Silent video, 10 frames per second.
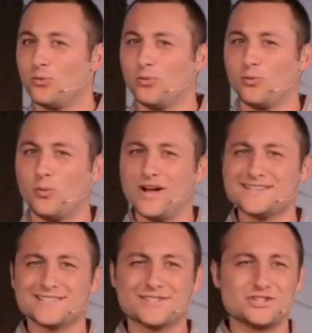What
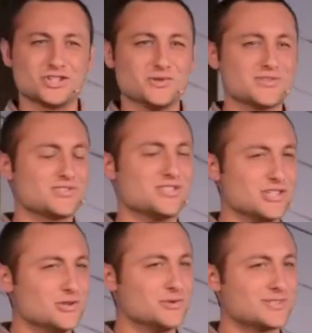did the Jews
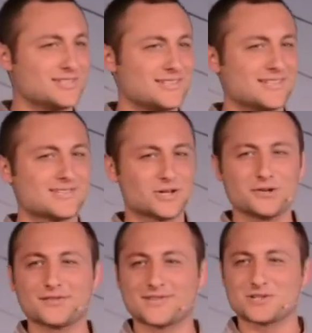do to
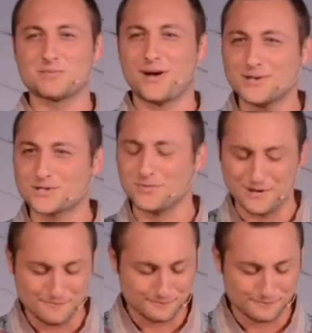deserve such a punishment?